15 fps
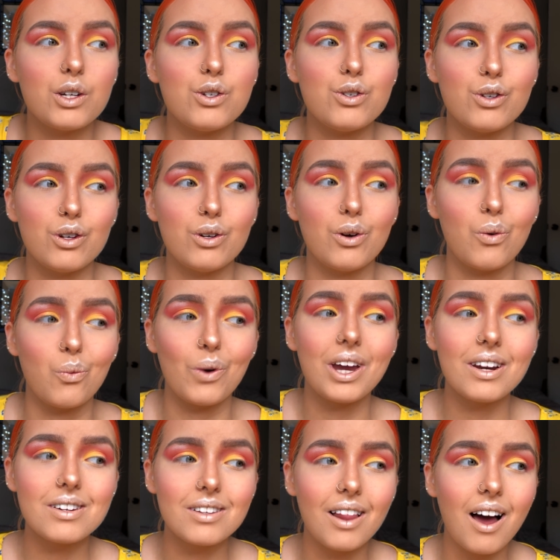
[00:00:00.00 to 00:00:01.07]
Do
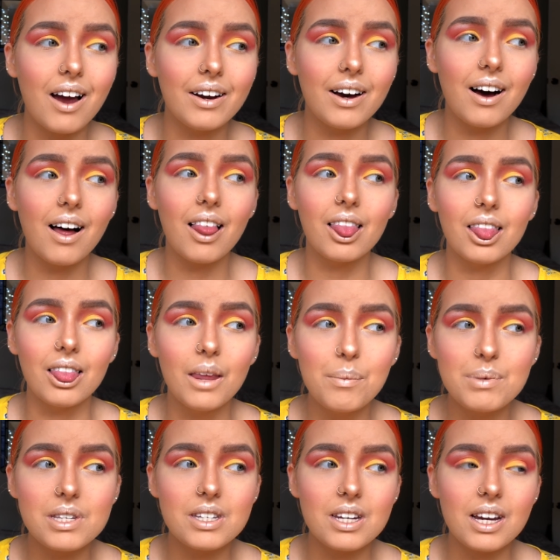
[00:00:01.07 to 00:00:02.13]
winged liner,
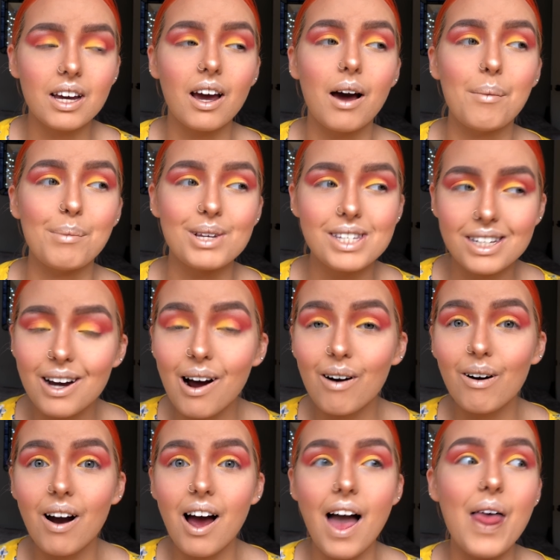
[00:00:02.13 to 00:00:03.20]
lipstick,
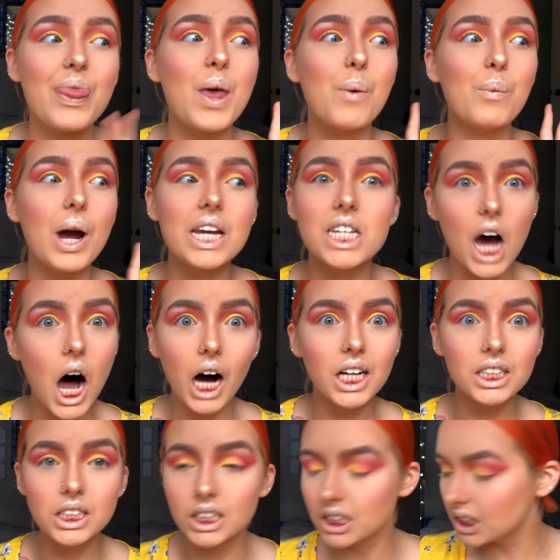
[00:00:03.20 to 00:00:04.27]
mascara, and then we're
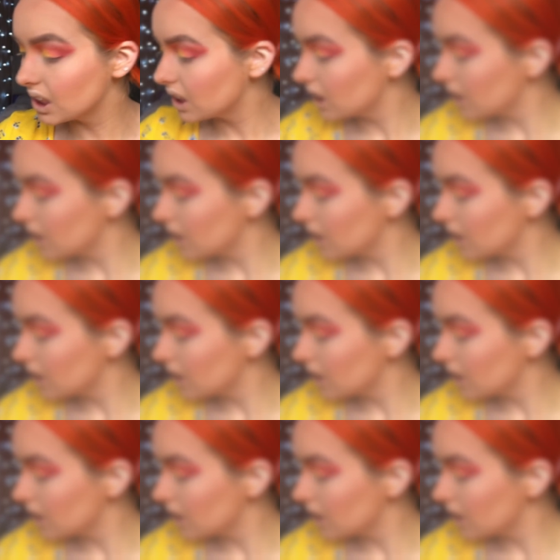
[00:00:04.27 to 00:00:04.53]
done.